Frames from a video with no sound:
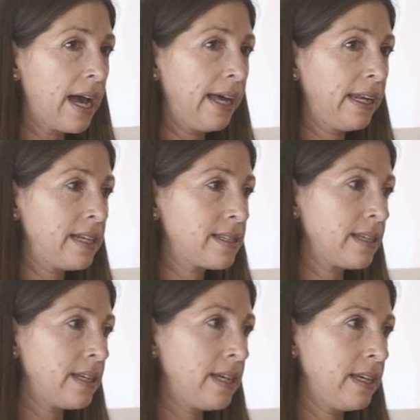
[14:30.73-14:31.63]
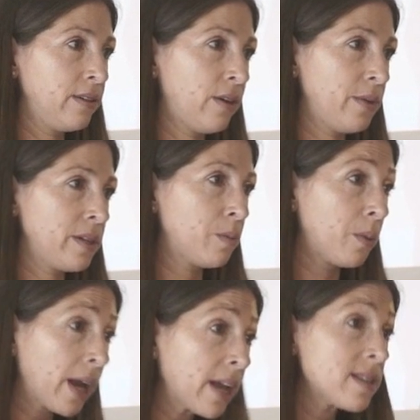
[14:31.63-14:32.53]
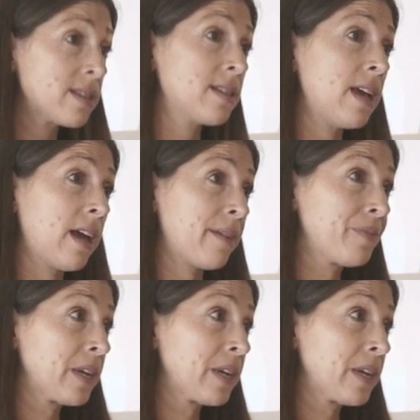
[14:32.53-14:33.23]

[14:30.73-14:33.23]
and it you know it brings uh,